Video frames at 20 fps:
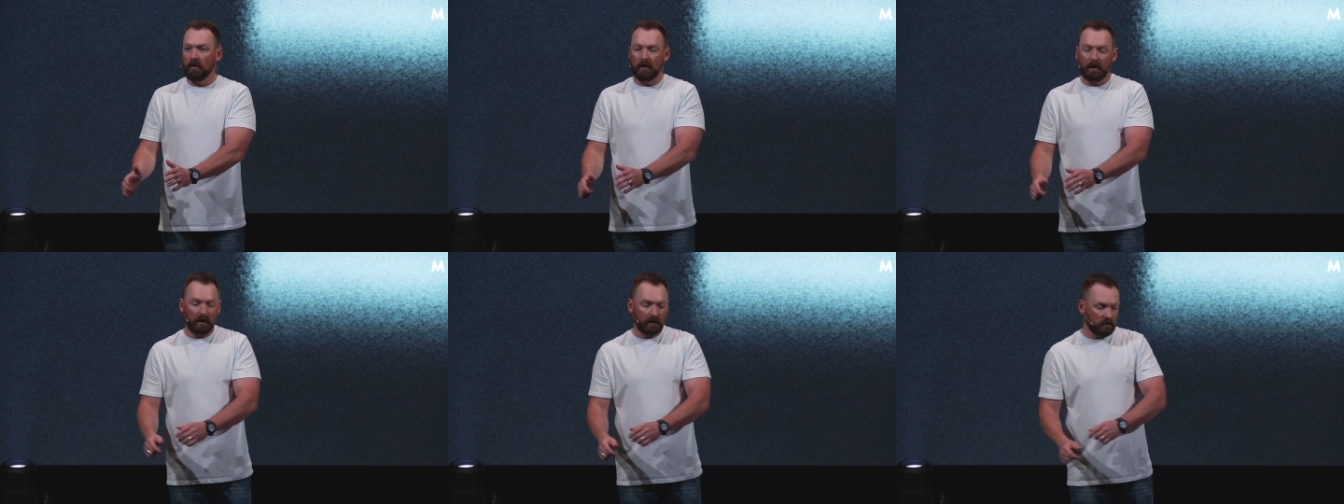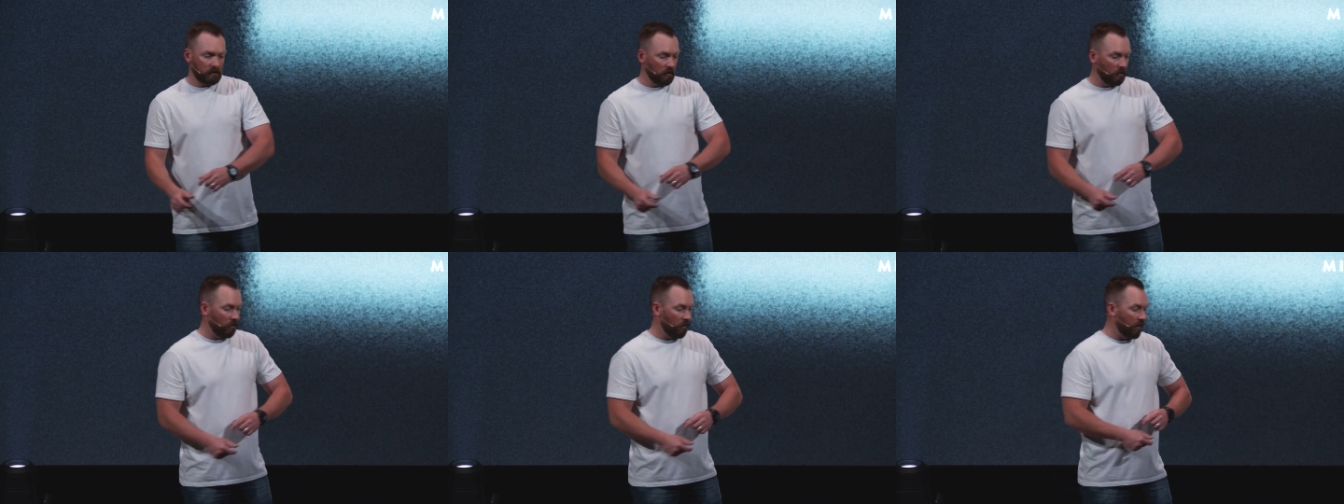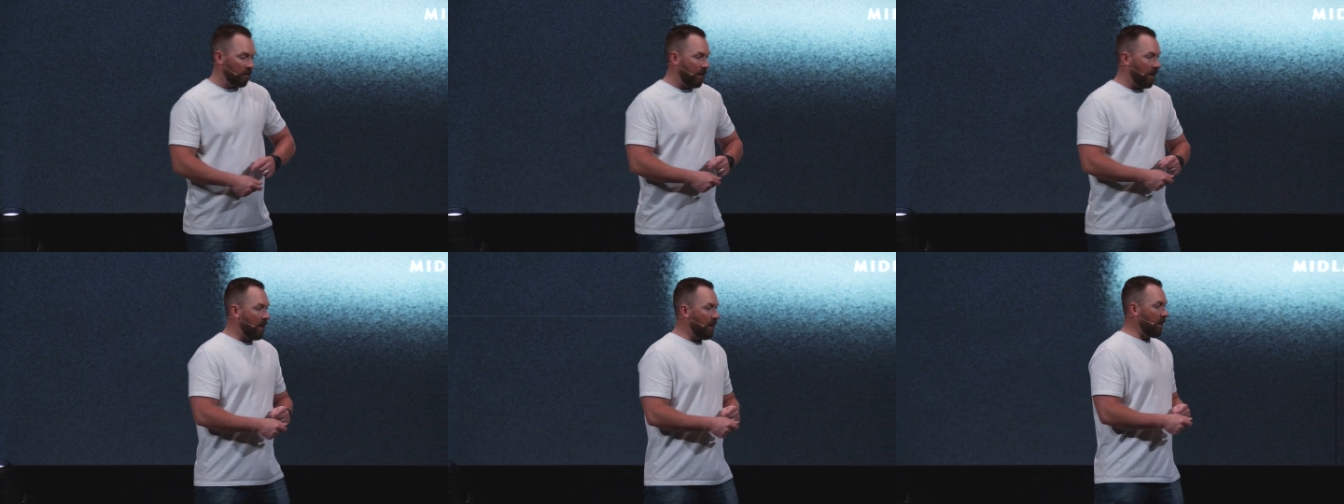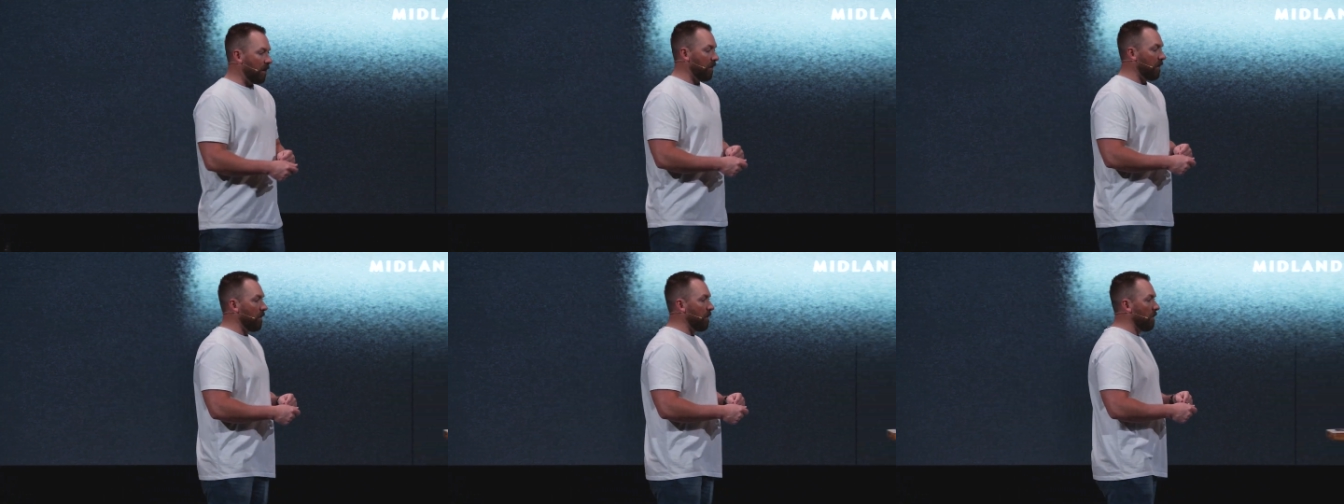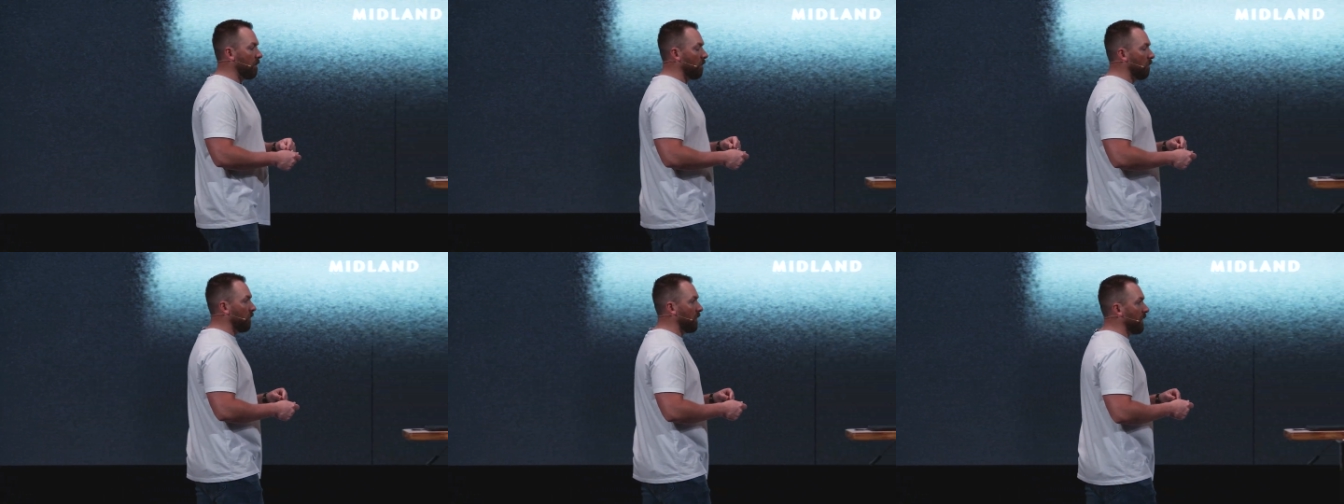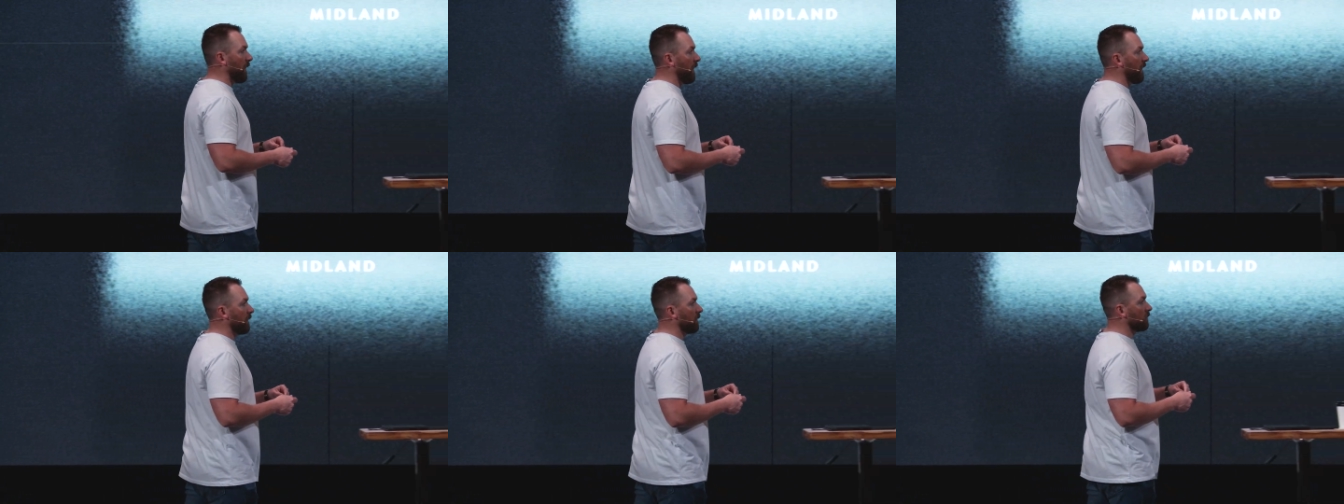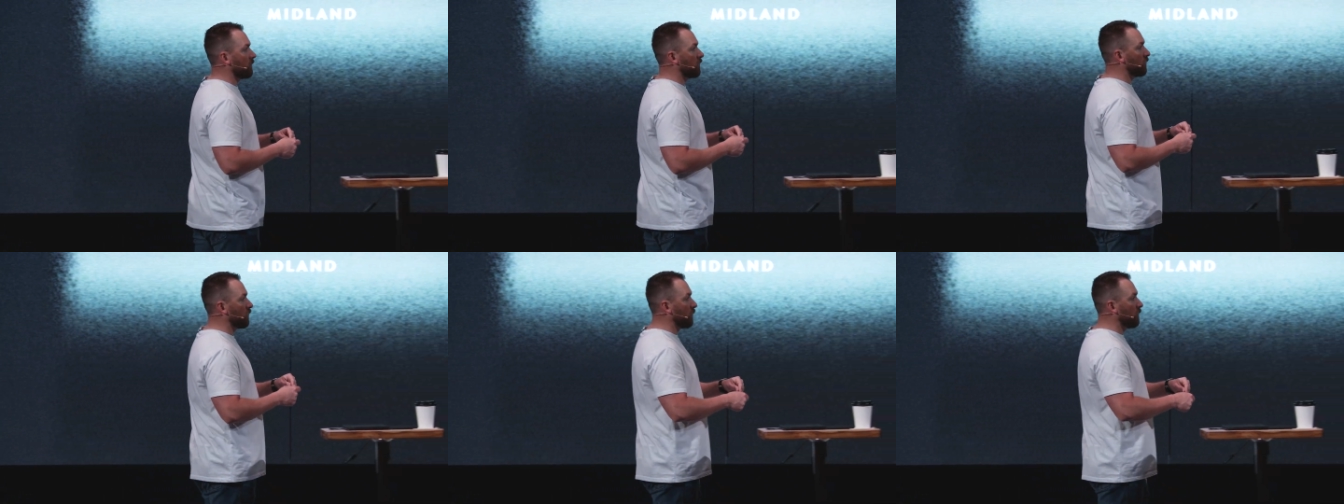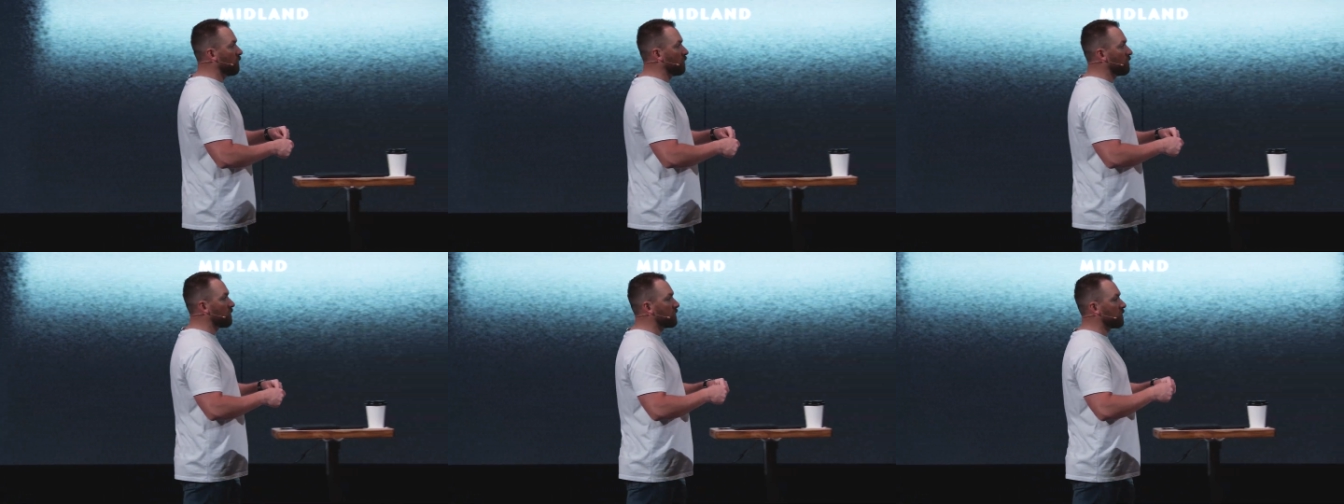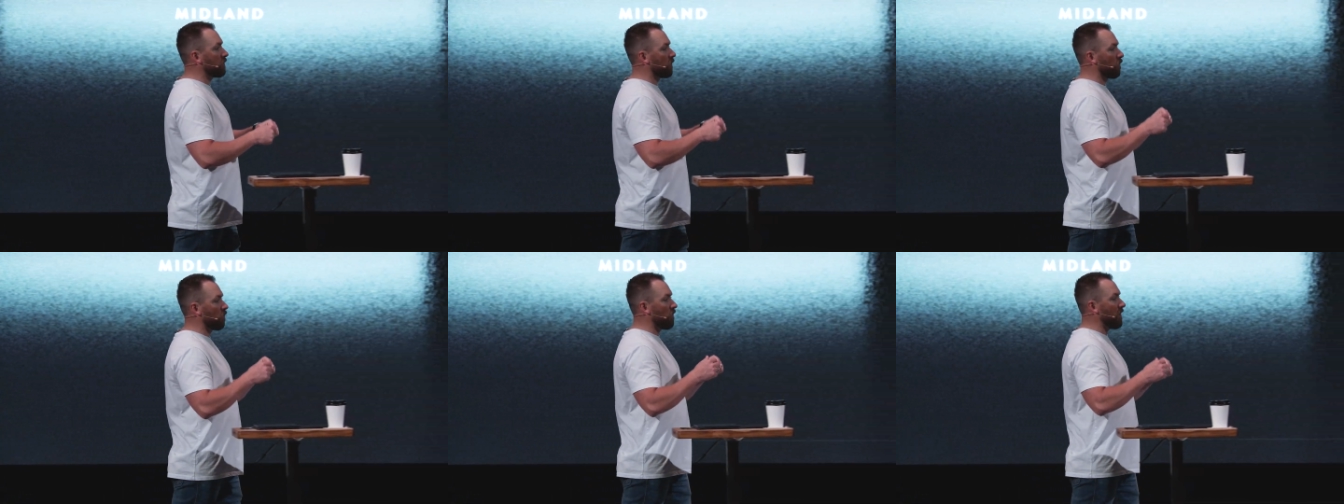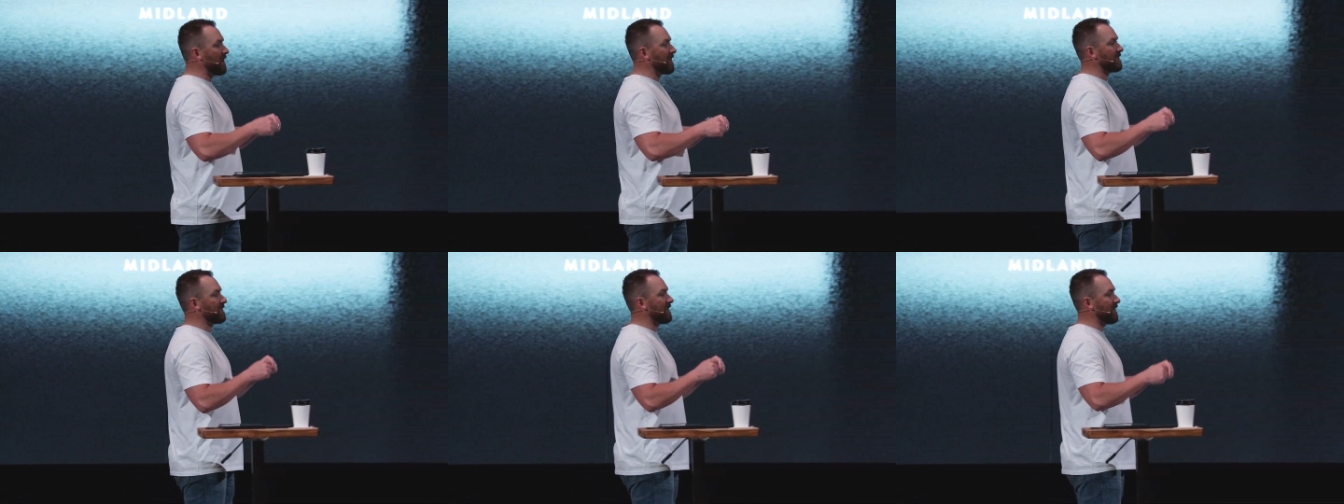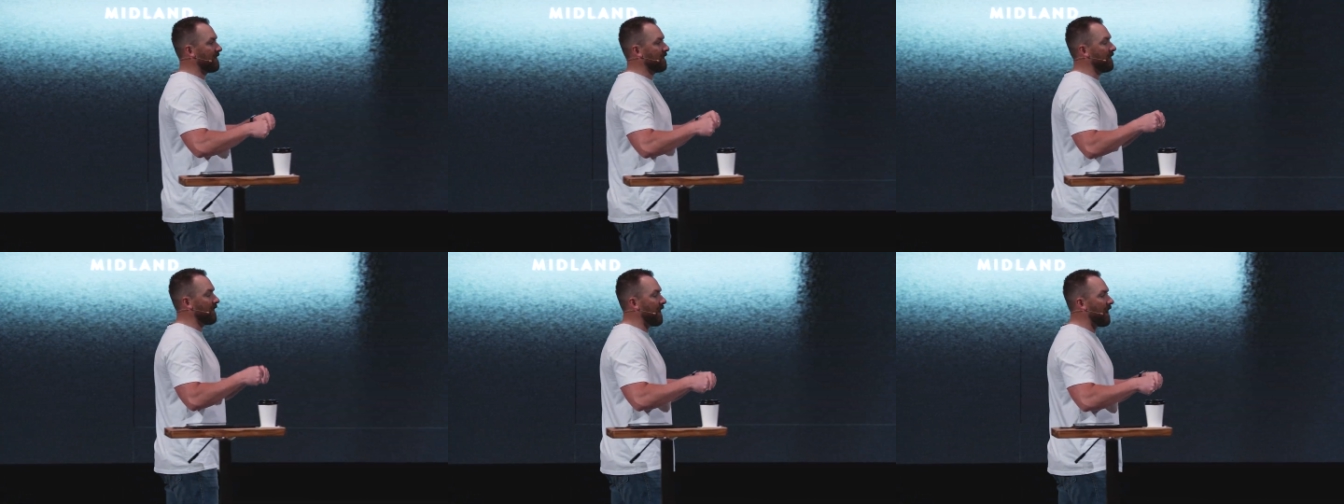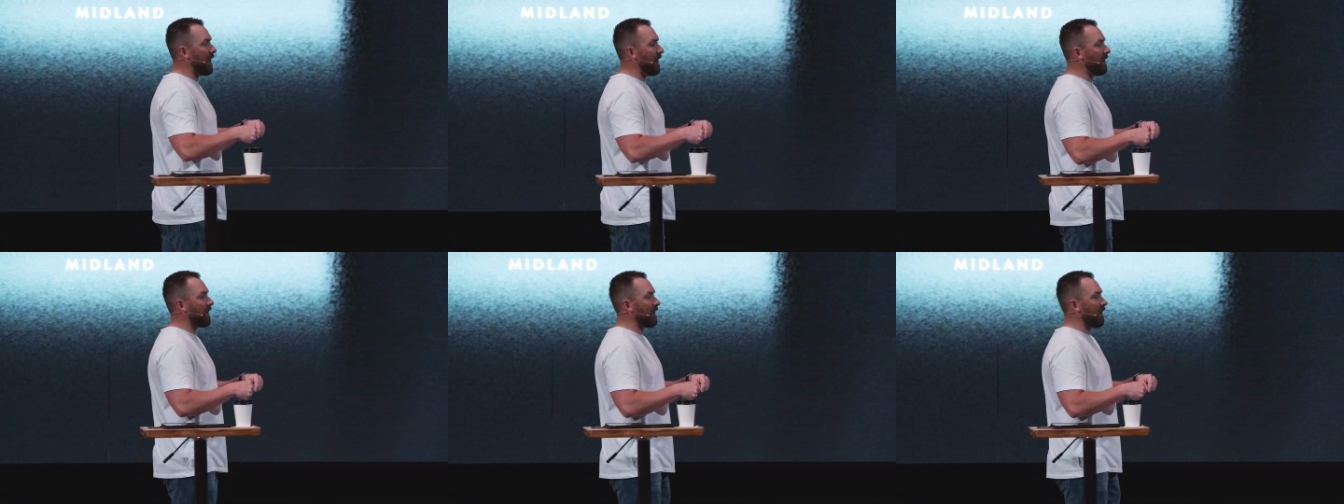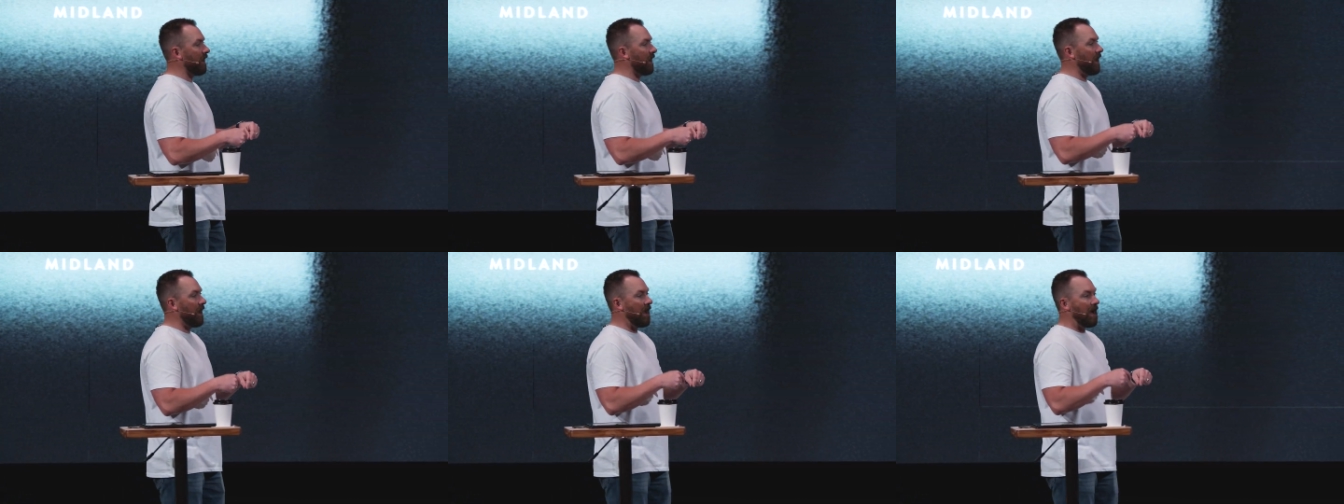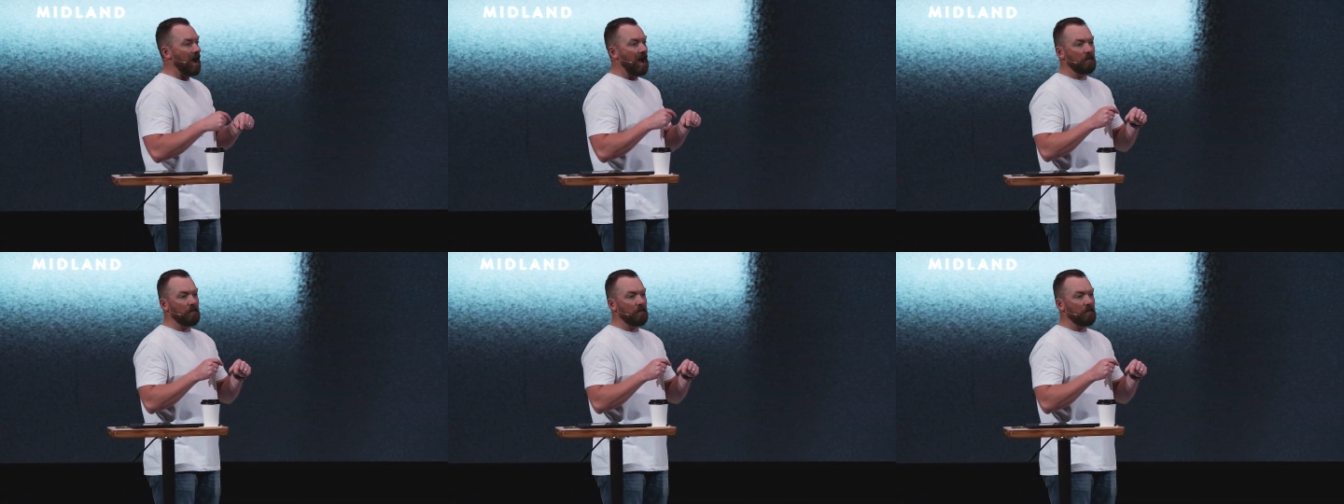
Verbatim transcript: And so when I when I choose to rest in that,